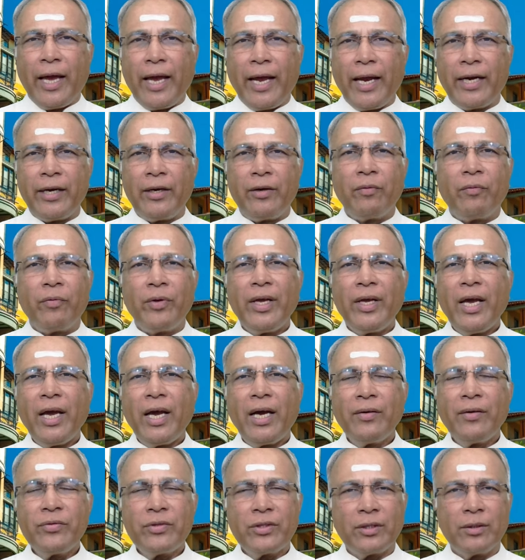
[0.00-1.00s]
And we
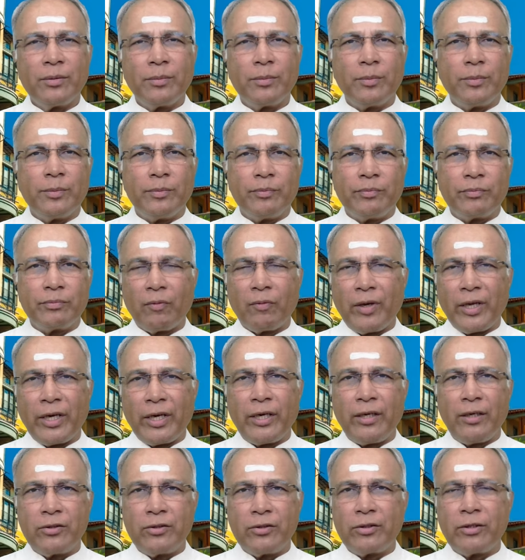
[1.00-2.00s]
have some
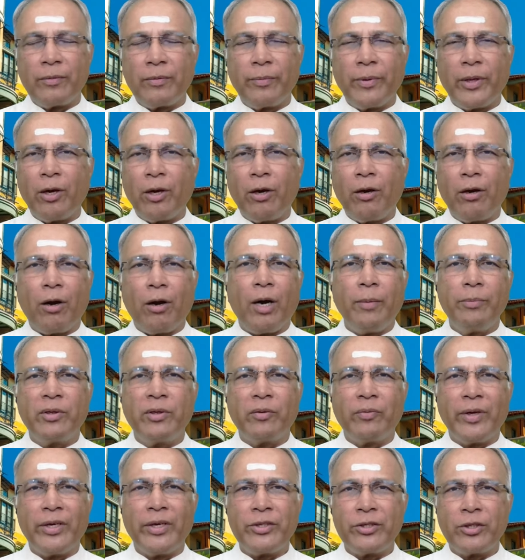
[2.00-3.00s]
very disturbing
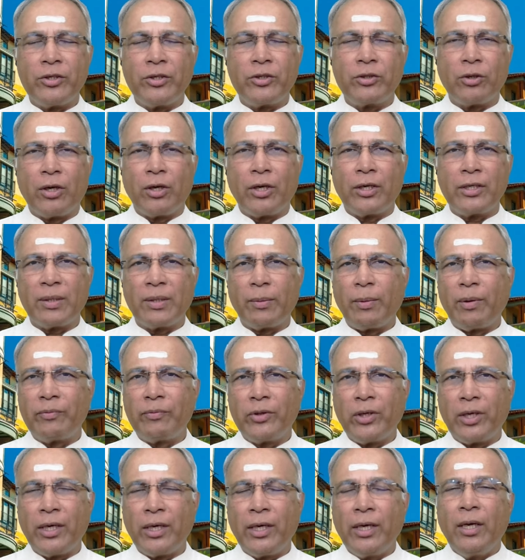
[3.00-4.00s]
observations on some
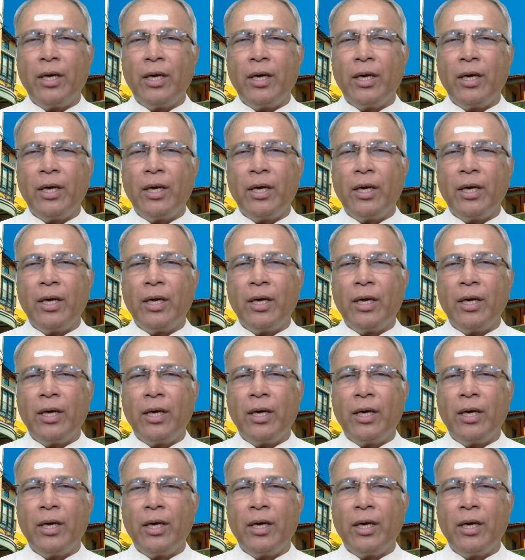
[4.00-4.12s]
of the